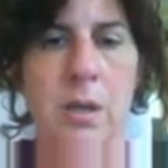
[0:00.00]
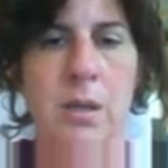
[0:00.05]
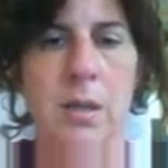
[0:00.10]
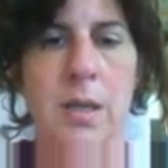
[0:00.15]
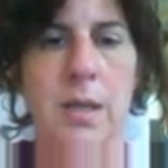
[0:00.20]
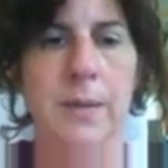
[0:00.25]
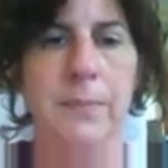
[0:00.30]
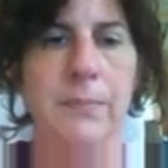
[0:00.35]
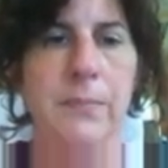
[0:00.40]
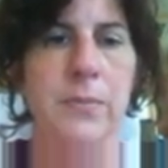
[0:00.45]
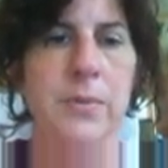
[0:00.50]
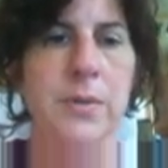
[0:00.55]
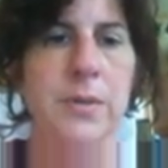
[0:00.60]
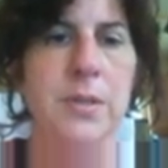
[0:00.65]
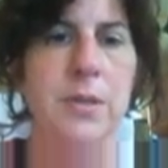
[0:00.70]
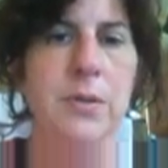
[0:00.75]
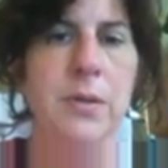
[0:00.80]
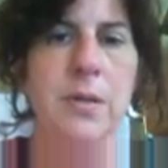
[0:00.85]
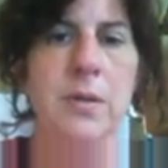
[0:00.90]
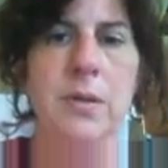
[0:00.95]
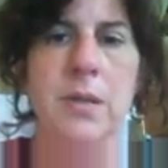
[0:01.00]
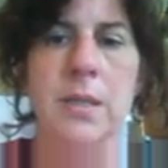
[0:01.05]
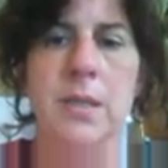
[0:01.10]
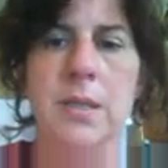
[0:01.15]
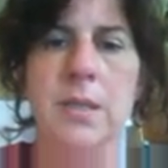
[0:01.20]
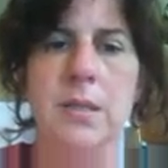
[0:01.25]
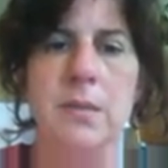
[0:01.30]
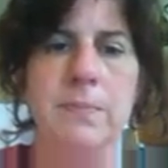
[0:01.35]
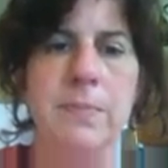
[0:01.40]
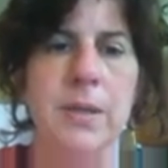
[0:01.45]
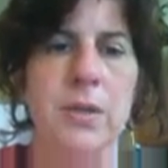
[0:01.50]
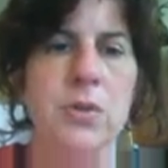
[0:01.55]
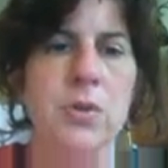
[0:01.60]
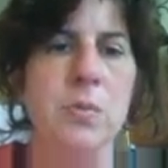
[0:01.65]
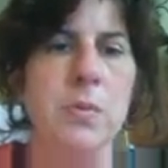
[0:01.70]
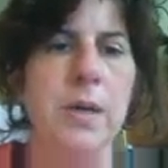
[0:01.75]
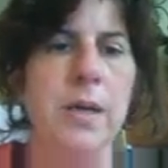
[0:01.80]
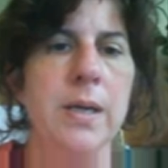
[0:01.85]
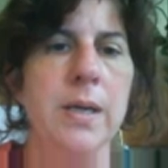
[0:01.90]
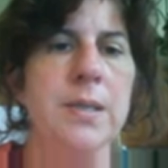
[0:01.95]
Okay, so here it is
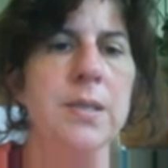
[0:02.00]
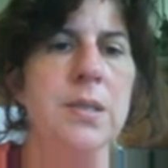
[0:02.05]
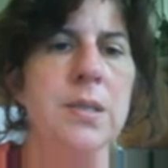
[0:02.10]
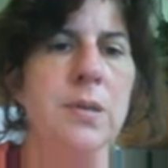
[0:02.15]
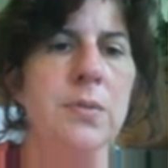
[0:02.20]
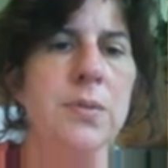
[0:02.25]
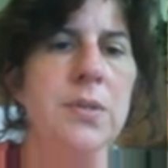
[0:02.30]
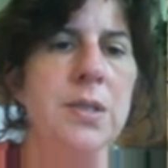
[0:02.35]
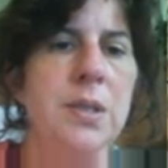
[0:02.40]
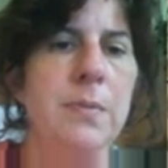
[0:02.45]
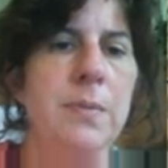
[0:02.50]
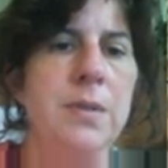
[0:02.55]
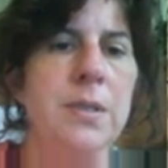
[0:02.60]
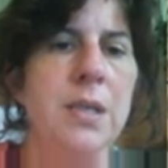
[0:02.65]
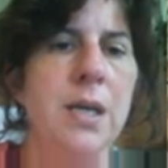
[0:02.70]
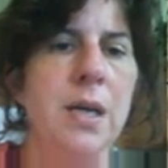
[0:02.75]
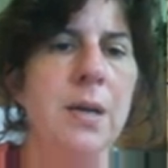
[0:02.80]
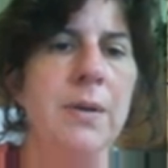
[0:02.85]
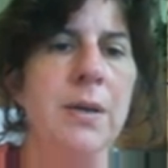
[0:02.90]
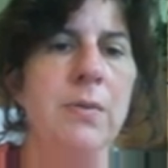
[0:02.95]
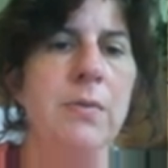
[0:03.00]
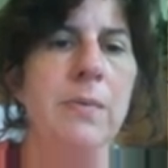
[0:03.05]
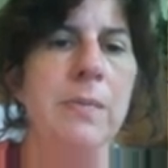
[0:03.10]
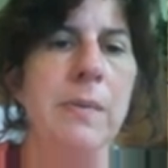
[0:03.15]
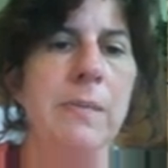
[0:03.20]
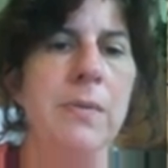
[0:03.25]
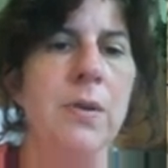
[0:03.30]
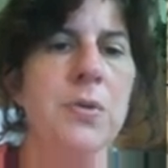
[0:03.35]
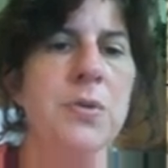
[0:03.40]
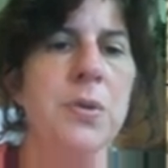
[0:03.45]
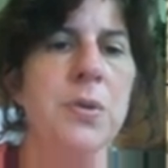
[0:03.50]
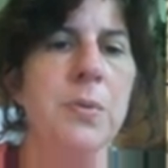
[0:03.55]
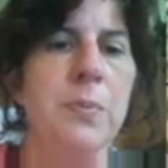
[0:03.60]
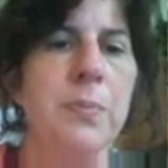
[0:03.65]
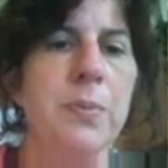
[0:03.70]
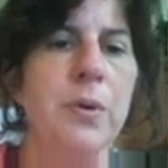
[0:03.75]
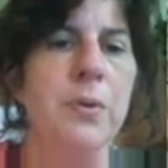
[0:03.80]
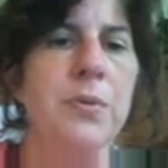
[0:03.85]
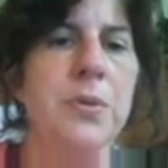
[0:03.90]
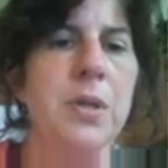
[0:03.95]
picture-wise. So subatomic, remember those are
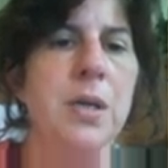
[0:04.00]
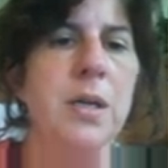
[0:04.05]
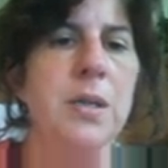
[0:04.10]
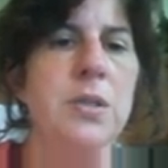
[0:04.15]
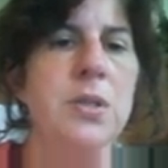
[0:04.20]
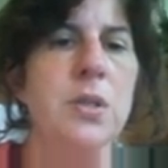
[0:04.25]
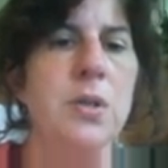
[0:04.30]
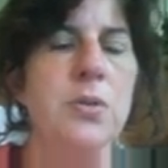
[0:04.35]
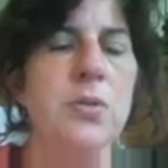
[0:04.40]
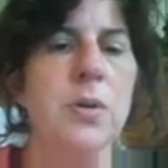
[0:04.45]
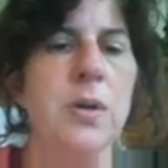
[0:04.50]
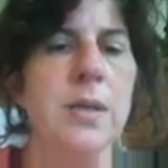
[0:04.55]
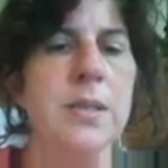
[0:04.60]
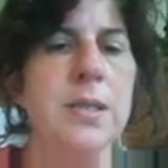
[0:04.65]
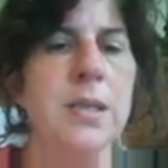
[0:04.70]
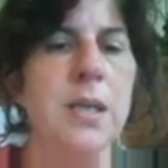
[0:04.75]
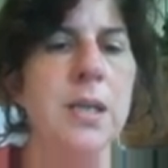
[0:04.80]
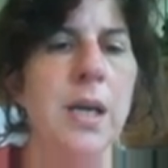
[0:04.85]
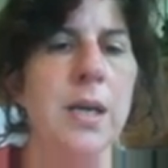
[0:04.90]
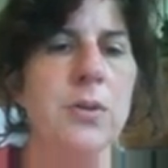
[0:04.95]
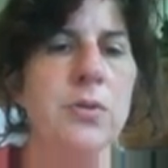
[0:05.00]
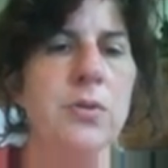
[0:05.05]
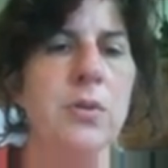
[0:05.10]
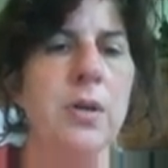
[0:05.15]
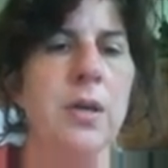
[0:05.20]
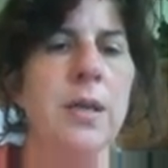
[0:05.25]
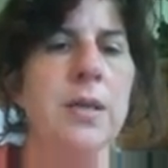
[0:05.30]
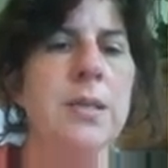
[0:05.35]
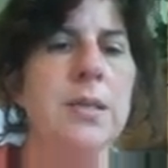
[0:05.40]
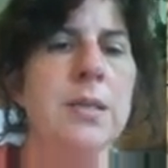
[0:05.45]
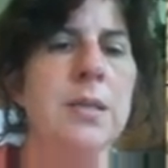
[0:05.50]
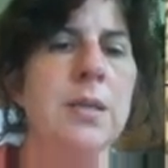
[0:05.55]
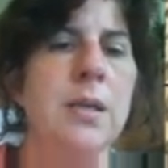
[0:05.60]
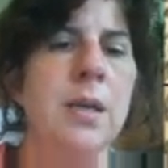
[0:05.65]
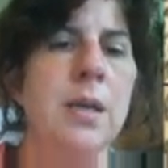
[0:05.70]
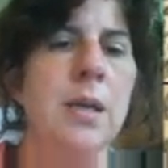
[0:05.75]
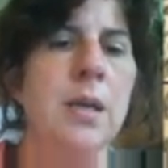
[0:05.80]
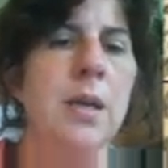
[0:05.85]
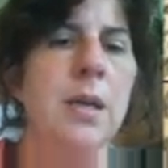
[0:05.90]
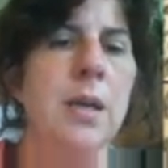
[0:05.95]
protons, neutrons, and electrons.
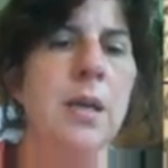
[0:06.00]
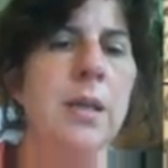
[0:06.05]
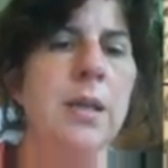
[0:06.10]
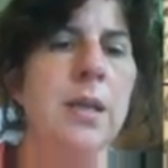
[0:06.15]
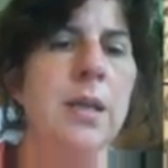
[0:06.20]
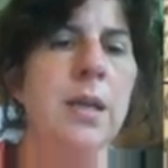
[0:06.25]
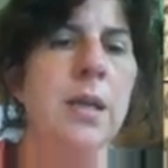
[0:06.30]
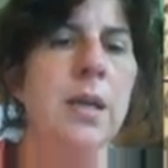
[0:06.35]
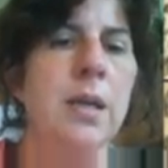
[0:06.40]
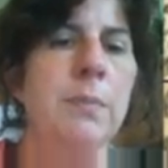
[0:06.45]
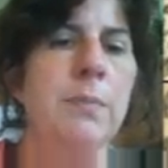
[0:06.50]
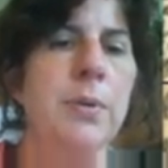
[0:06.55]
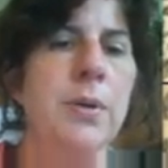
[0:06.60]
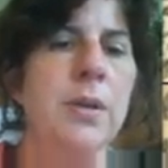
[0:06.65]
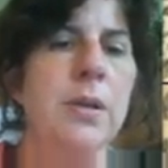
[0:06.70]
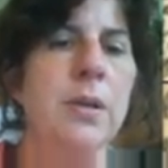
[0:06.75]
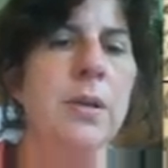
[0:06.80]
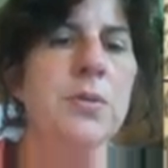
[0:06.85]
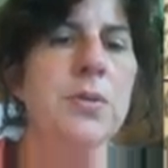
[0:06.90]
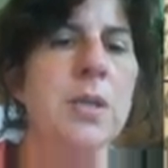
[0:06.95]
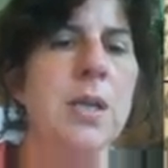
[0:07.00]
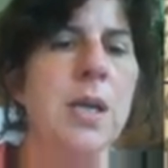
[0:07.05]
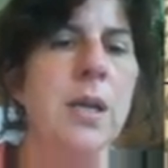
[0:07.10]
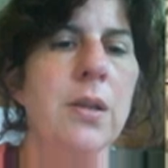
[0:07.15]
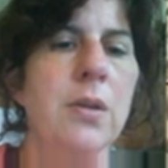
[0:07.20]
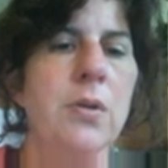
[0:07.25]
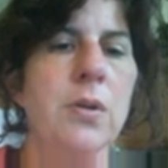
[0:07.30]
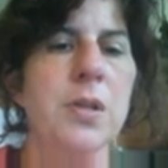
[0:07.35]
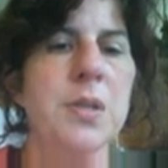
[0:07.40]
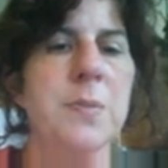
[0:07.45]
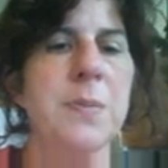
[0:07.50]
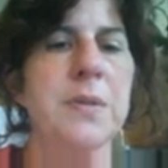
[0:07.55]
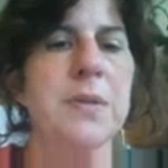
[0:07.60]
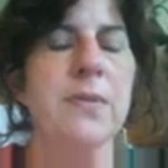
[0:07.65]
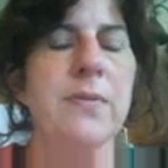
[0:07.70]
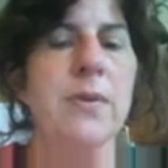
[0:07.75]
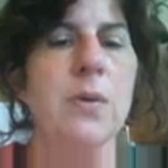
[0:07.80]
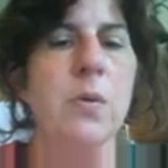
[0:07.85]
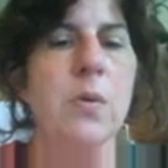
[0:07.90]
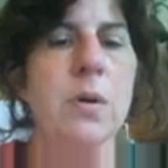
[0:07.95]
Then put those together in a
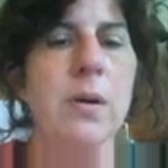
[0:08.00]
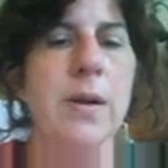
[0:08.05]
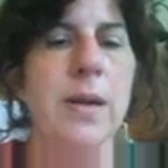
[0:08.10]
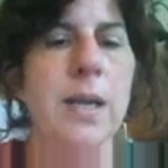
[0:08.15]
specific order.